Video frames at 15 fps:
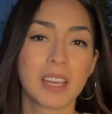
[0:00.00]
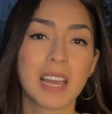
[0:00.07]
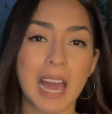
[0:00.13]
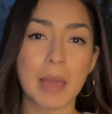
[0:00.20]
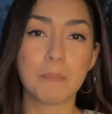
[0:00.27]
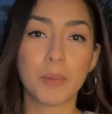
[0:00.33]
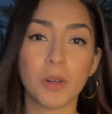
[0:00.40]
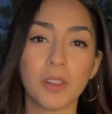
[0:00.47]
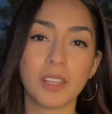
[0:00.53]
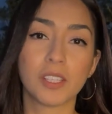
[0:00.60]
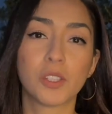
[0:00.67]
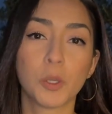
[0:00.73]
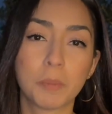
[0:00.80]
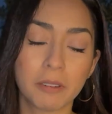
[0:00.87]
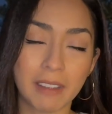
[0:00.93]
I pulled the
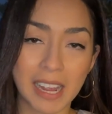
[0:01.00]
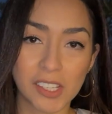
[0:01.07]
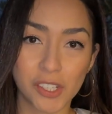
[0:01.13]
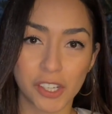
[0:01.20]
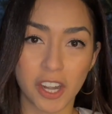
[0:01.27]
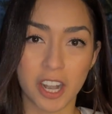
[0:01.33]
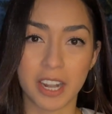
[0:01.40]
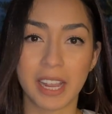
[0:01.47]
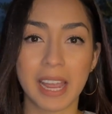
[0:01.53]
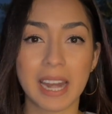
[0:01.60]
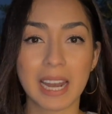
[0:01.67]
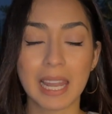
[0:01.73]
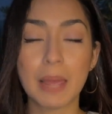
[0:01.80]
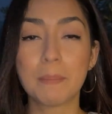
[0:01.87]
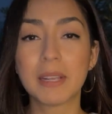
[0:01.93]
supervisor card again.
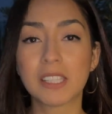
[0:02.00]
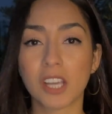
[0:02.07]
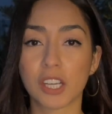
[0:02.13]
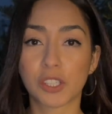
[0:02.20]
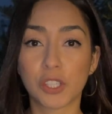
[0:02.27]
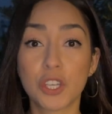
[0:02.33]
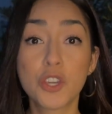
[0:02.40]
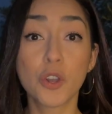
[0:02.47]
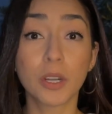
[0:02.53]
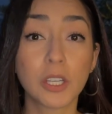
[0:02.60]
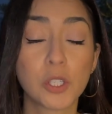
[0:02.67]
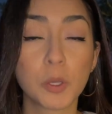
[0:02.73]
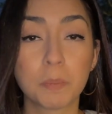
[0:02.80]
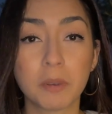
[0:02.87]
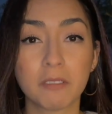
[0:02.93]
Let me talk to your
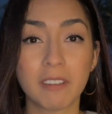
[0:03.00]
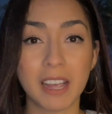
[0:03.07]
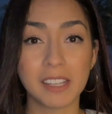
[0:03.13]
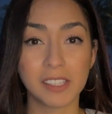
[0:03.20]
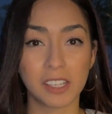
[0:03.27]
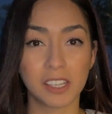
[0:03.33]
supervisor.